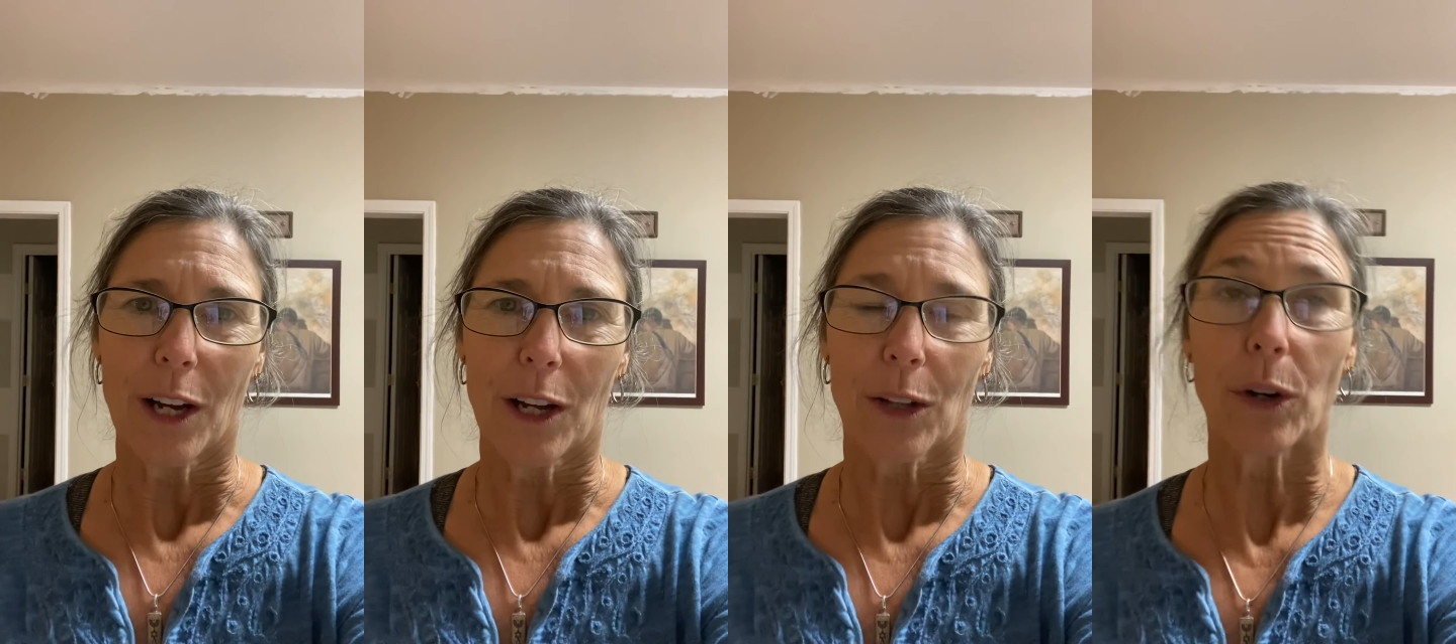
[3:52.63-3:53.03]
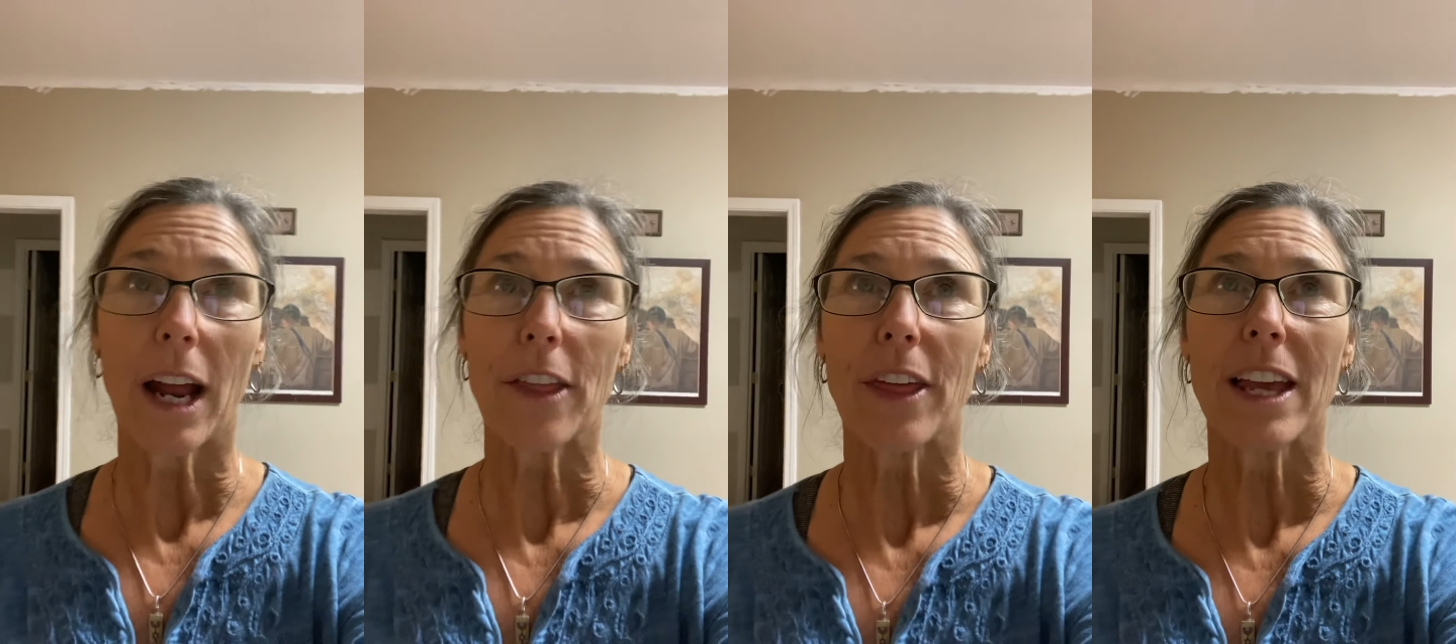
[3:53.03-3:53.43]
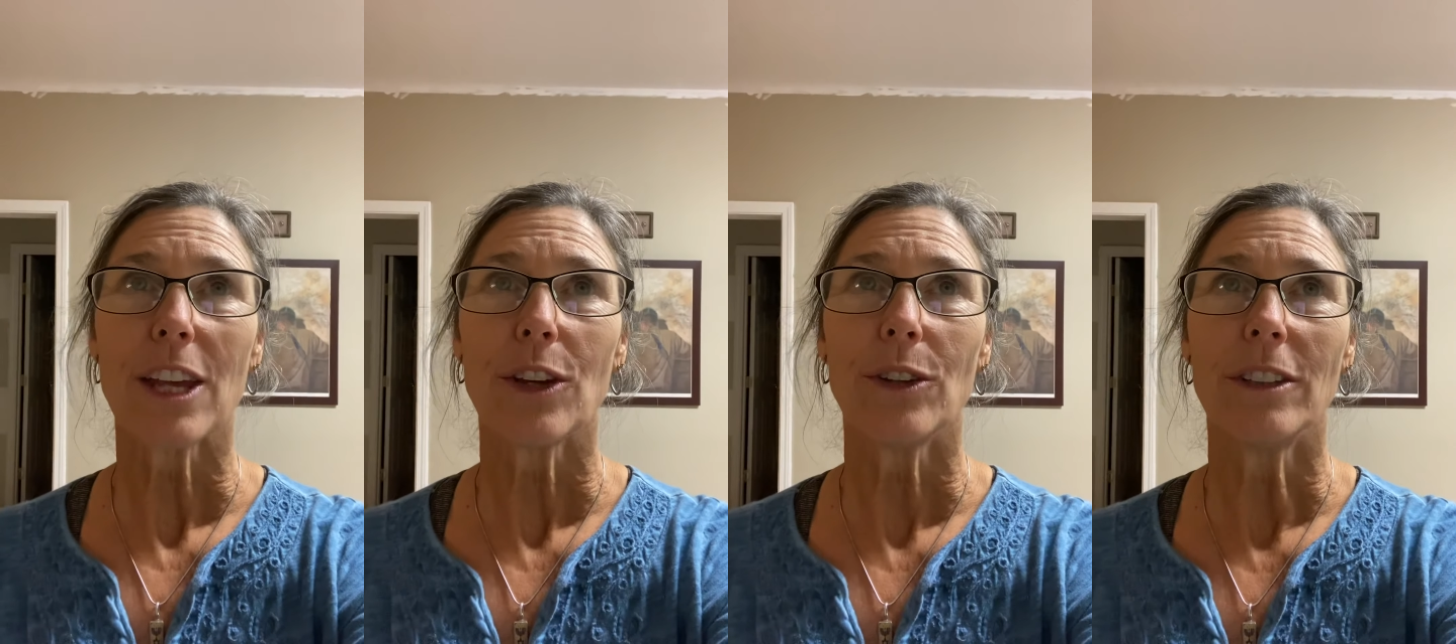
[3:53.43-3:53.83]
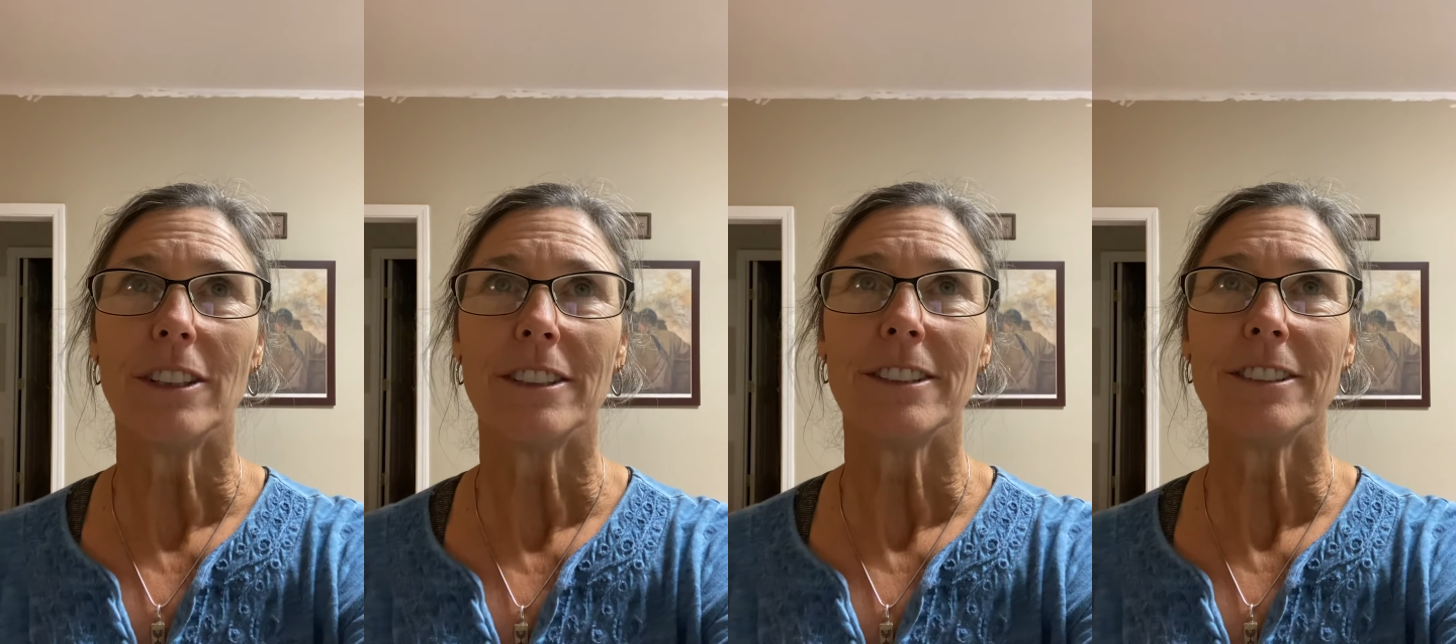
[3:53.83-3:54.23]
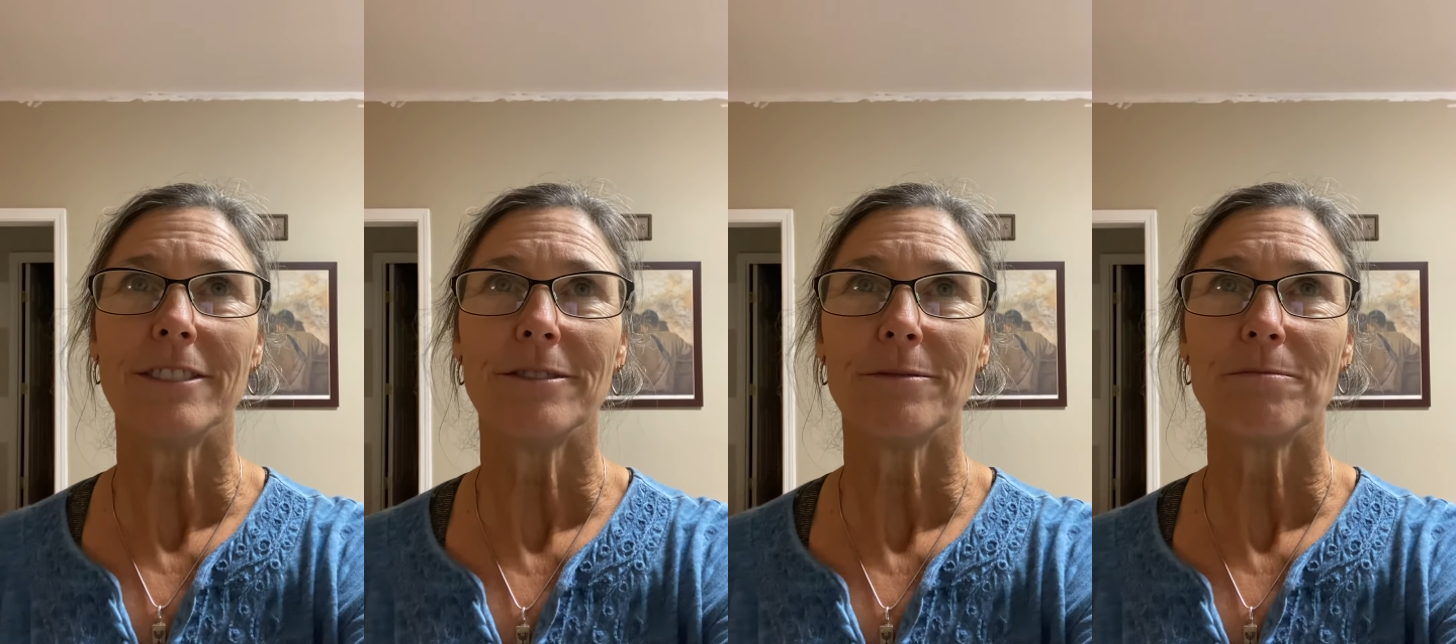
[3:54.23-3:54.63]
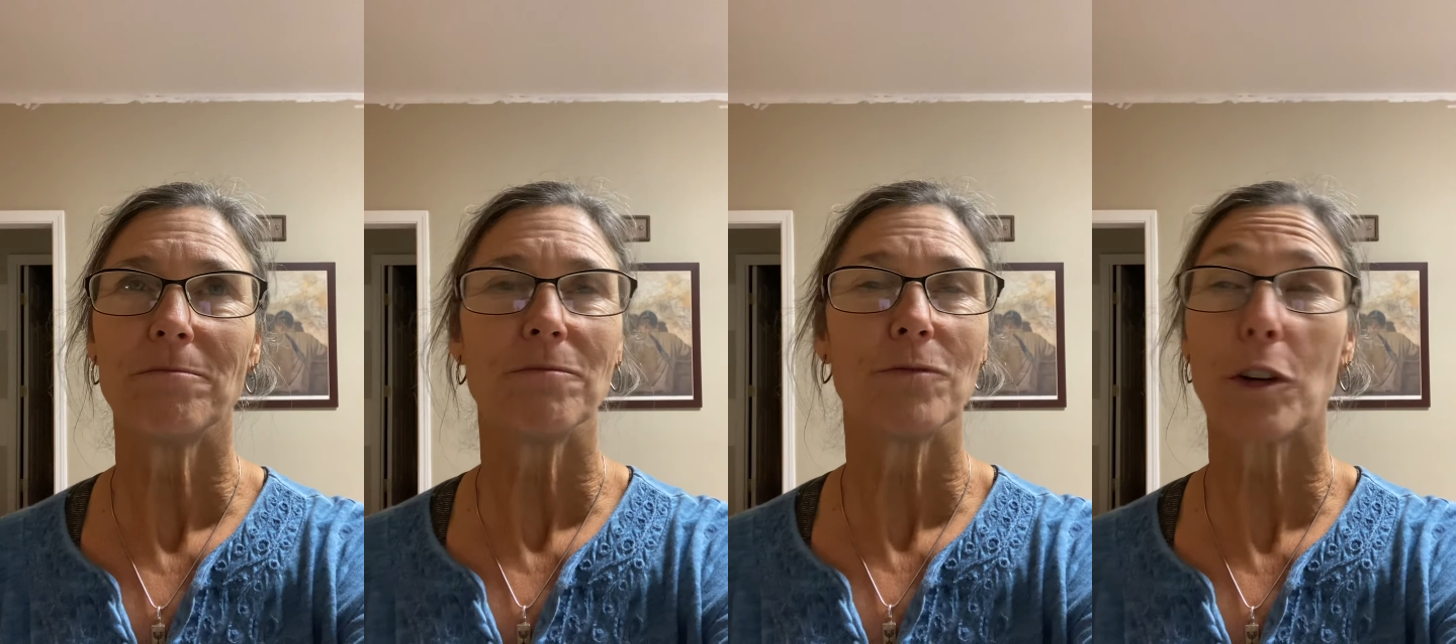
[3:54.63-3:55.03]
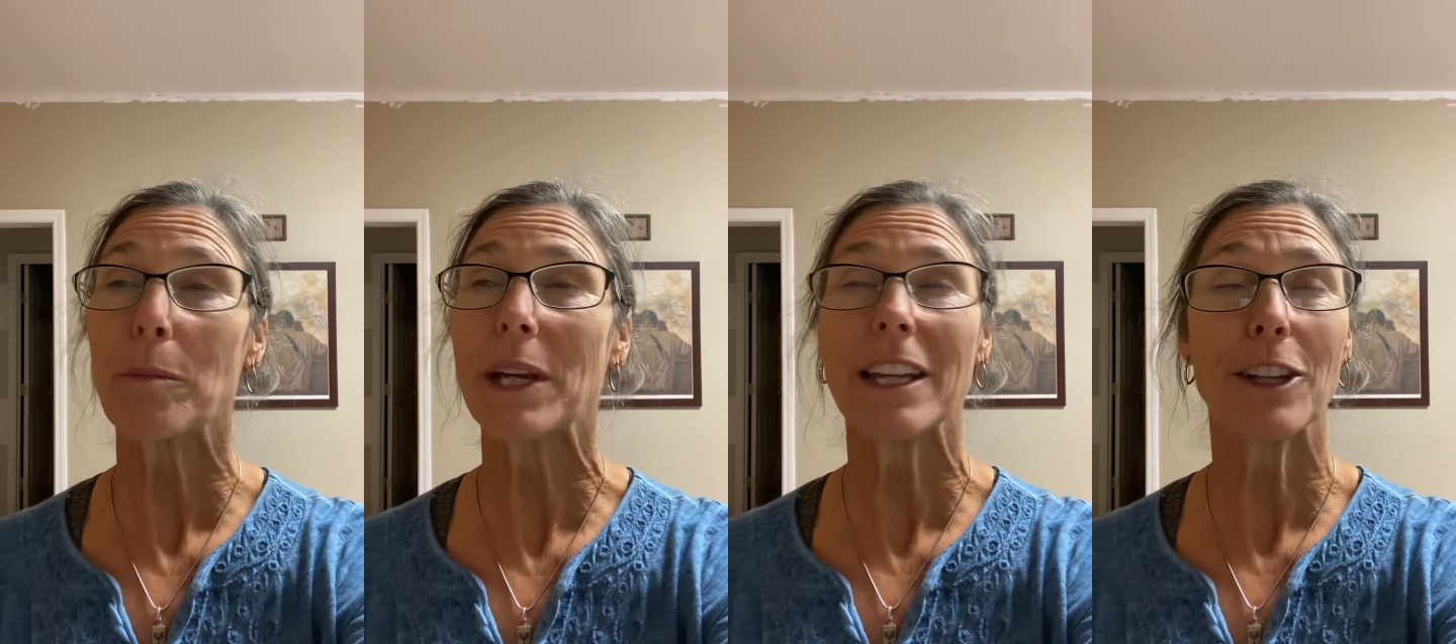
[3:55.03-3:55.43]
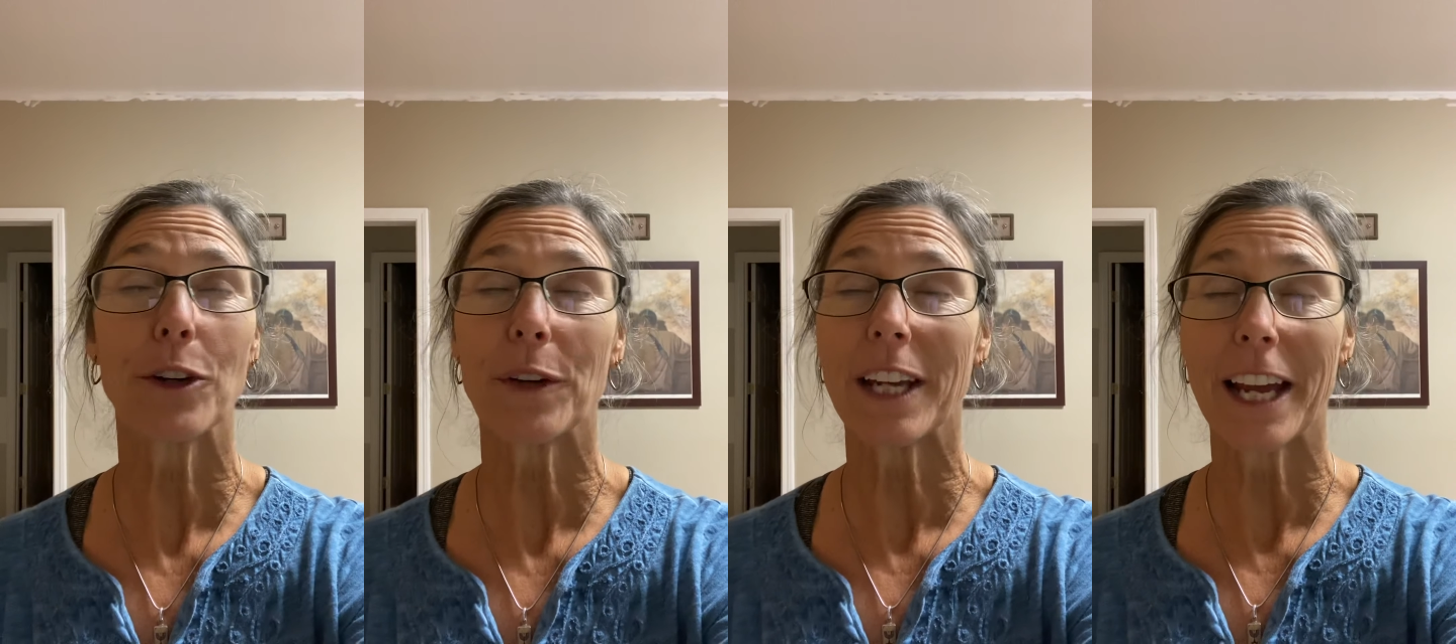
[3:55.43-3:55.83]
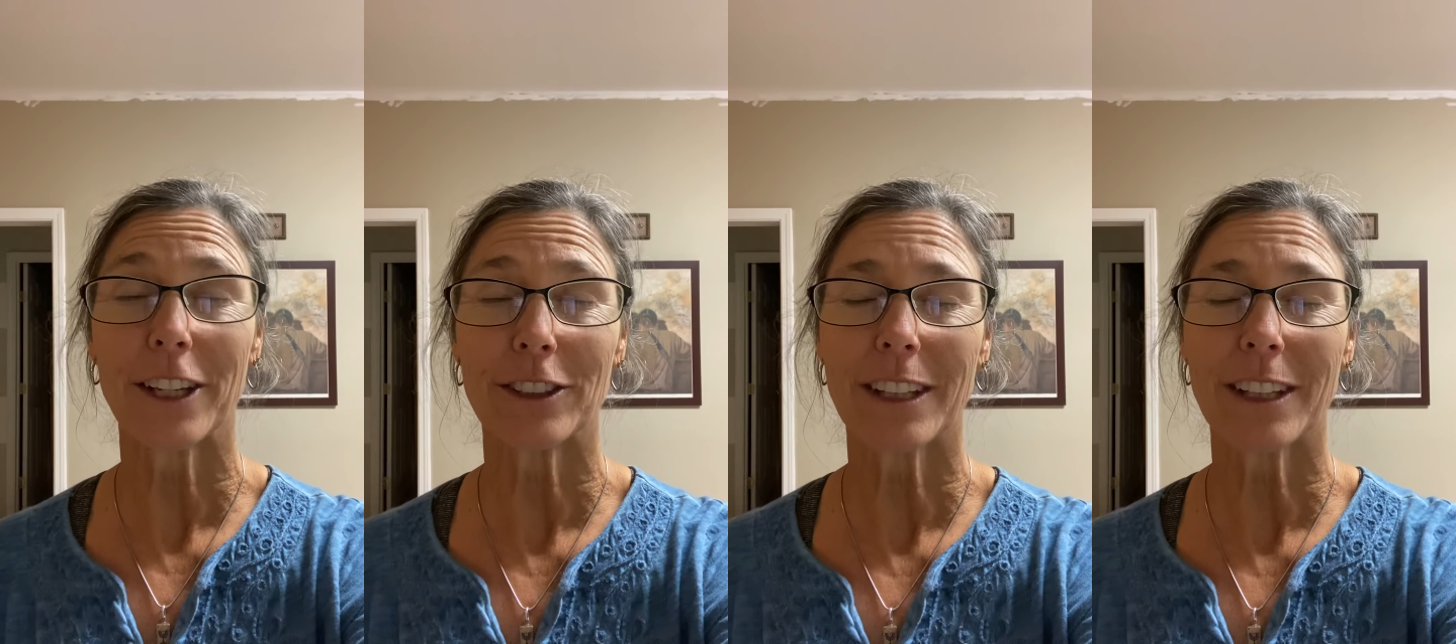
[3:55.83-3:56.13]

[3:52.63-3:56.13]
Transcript: Lord, I thank you for being the creator,